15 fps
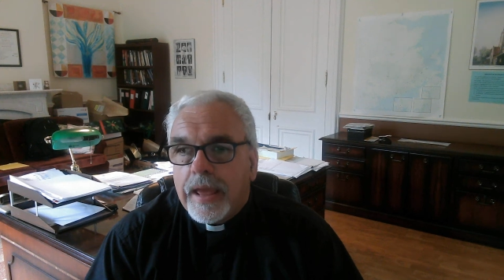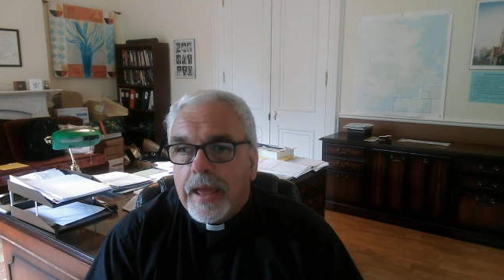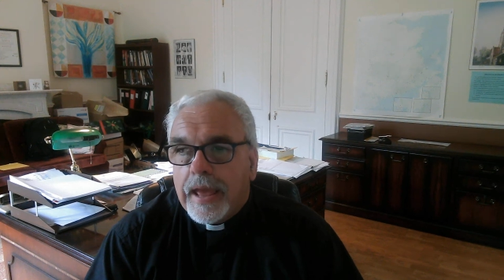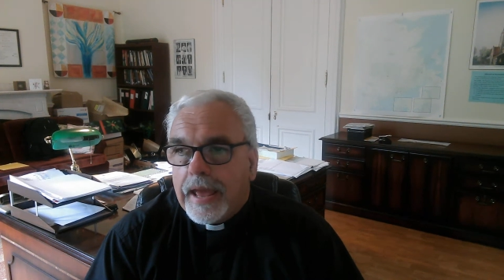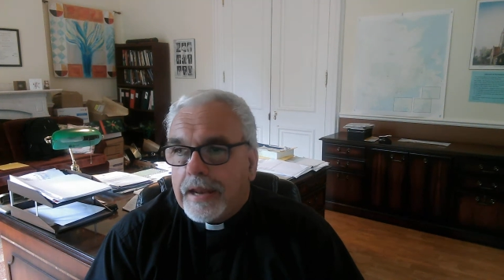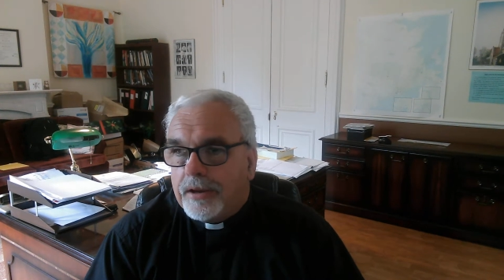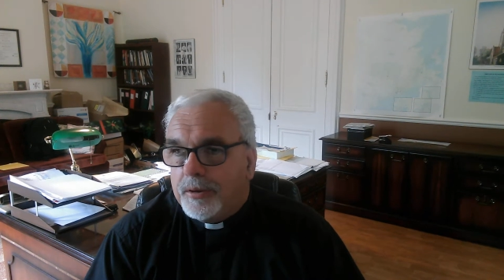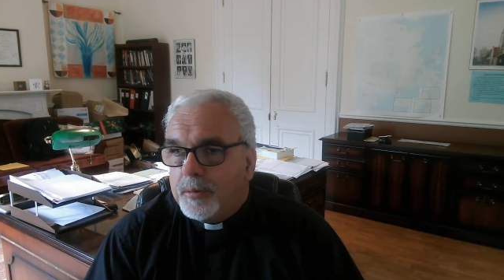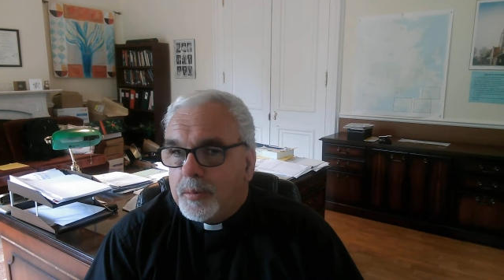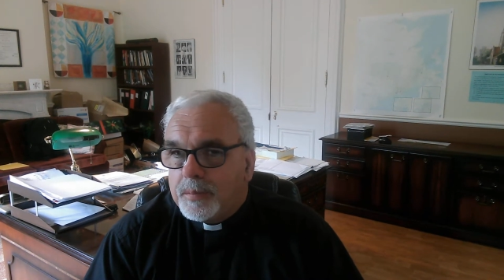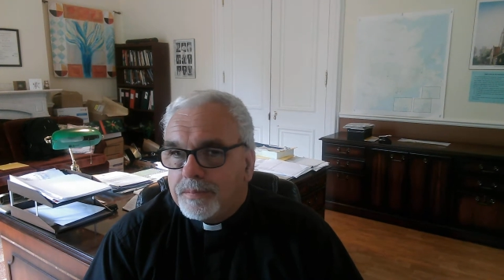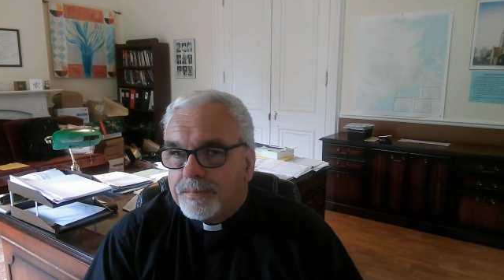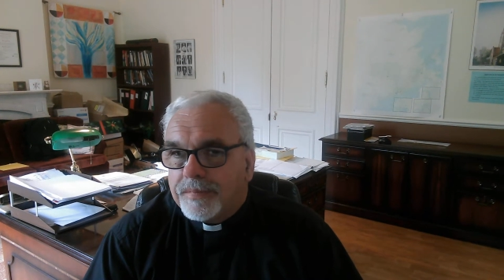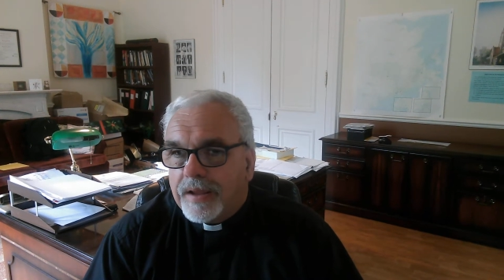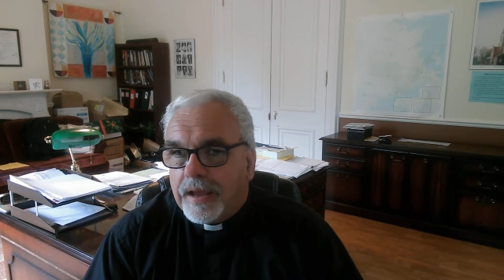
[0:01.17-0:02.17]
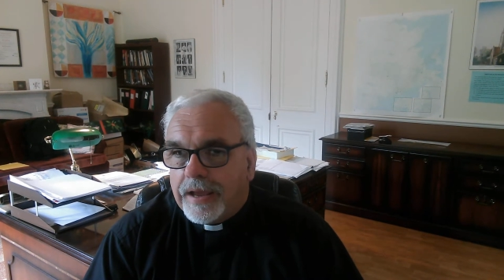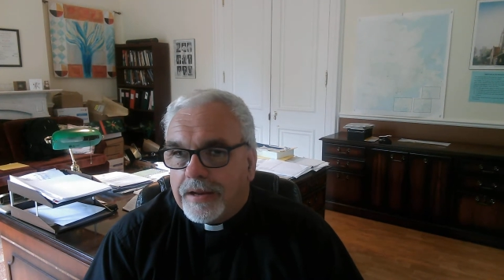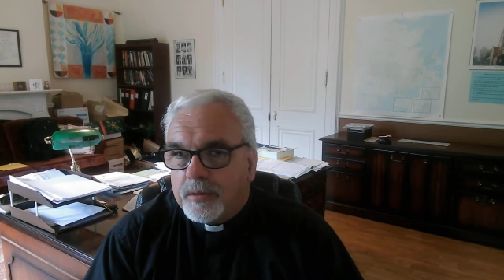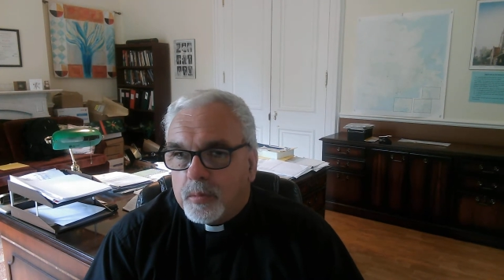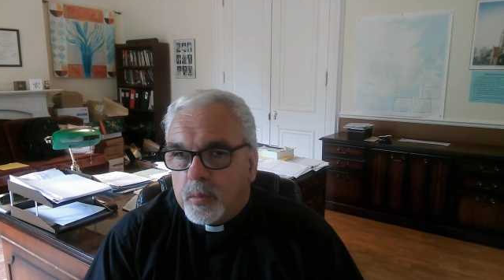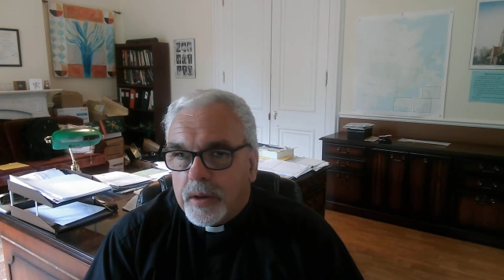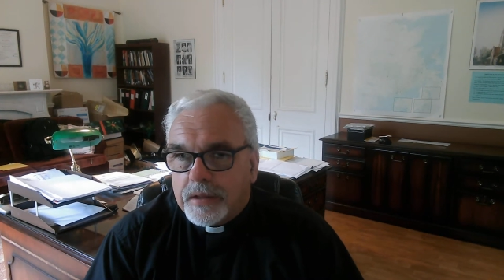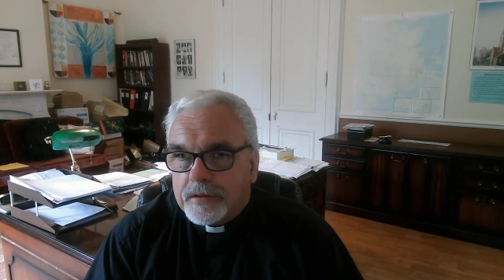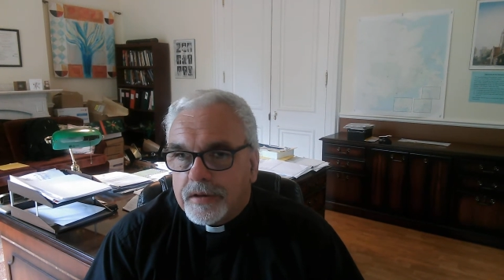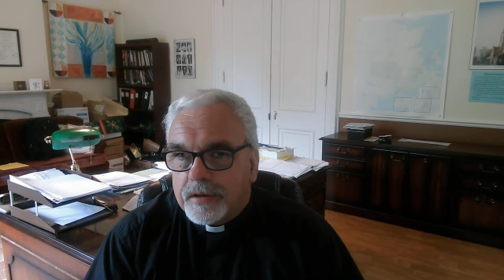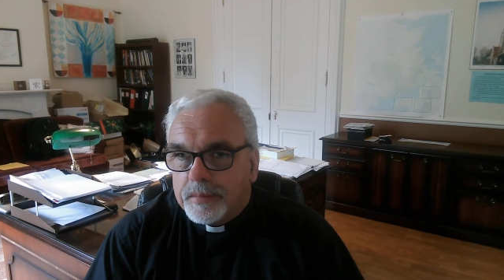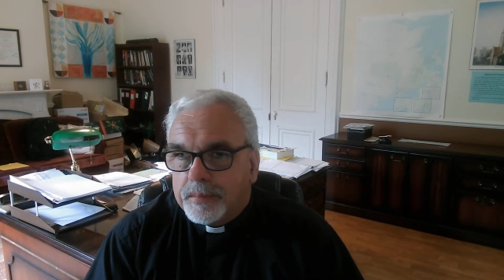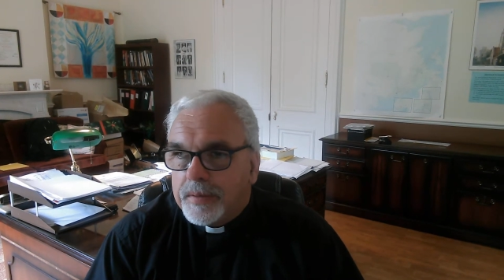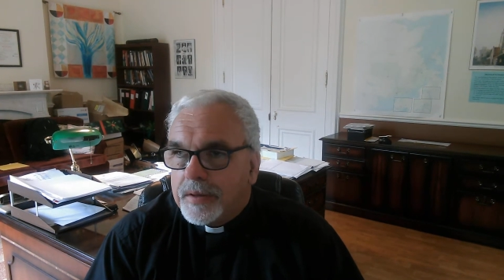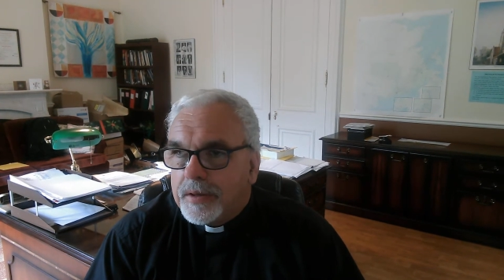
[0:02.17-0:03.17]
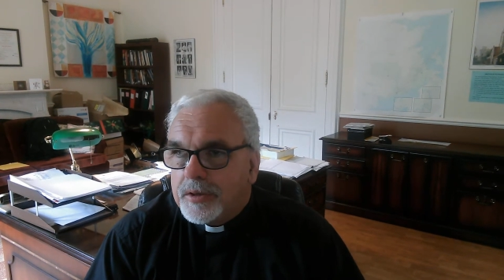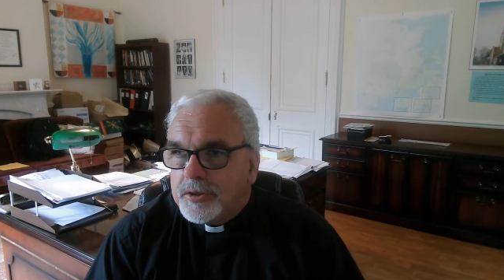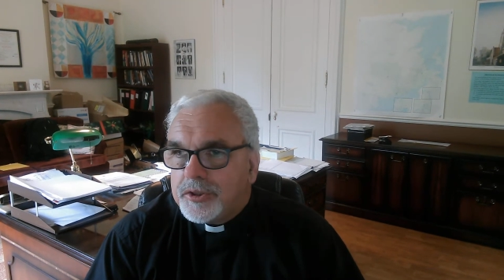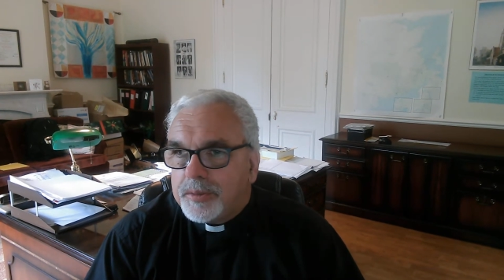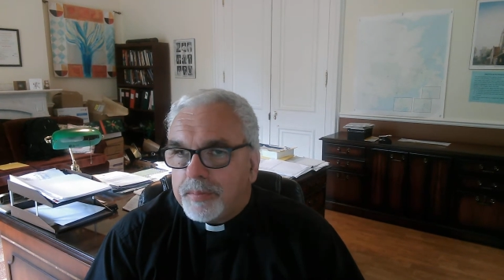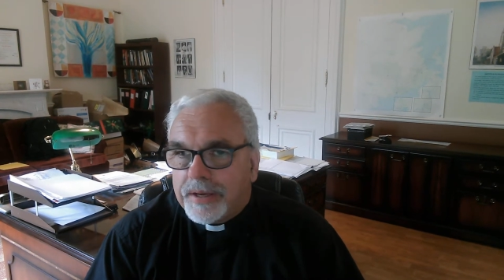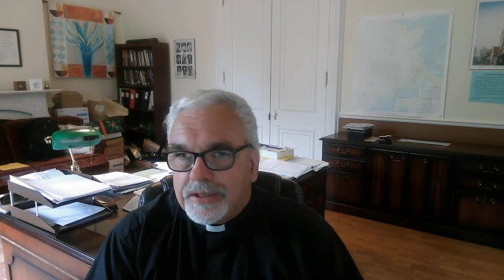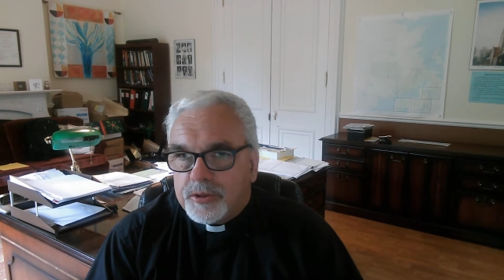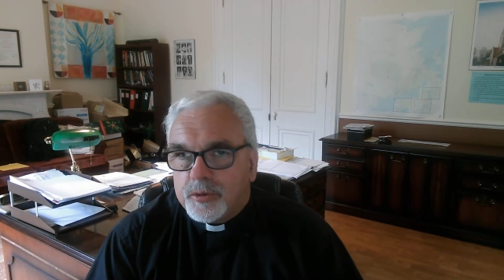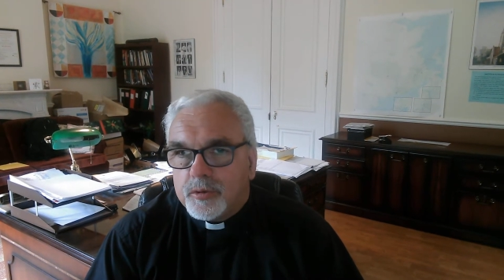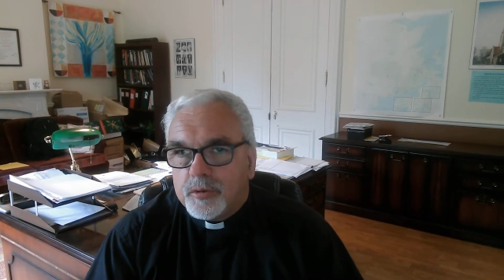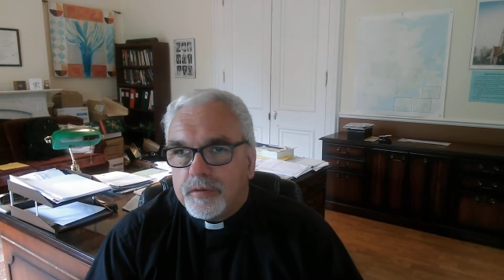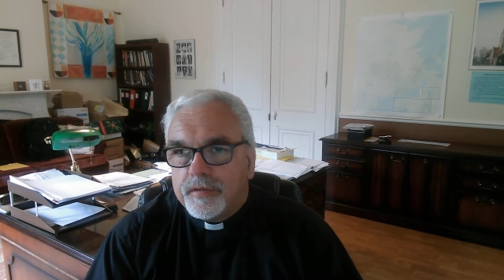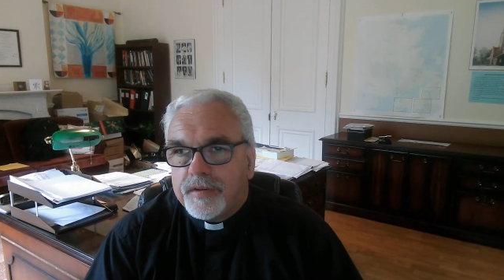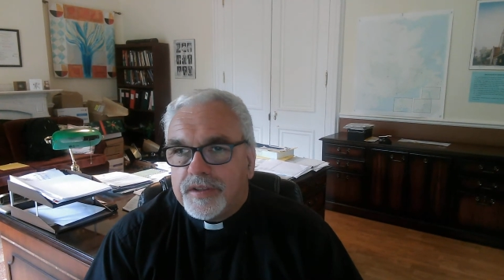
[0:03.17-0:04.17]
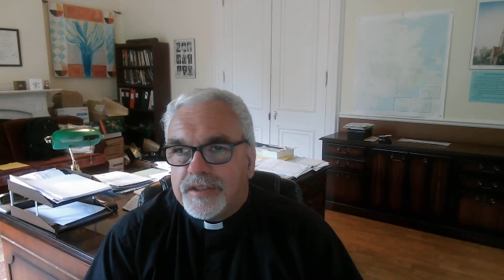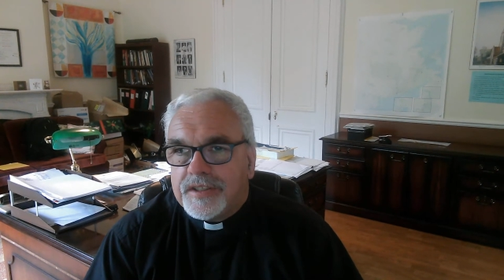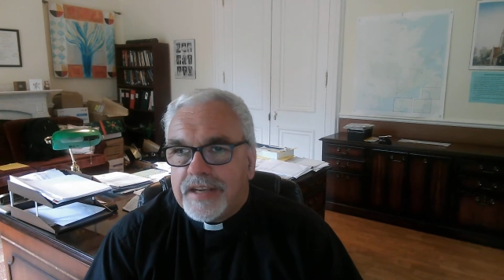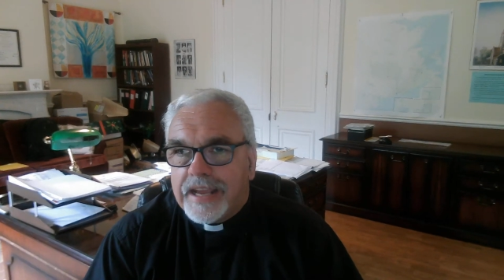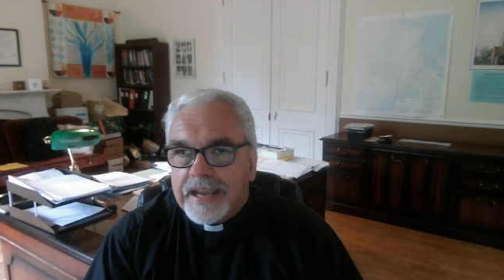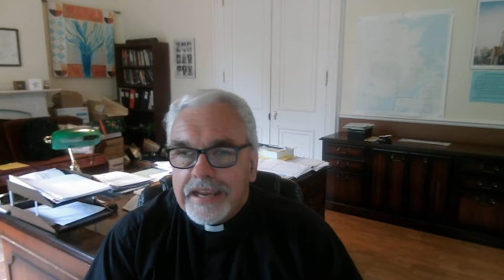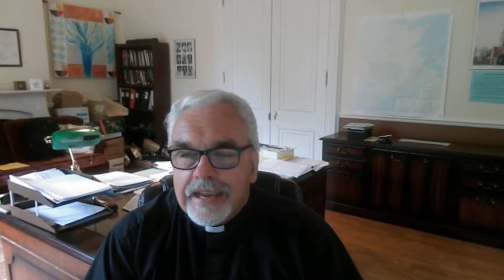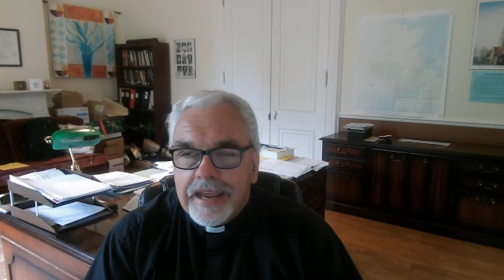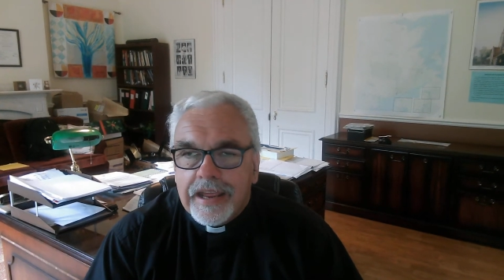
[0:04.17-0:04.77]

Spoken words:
Hello and welcome to my talk for today.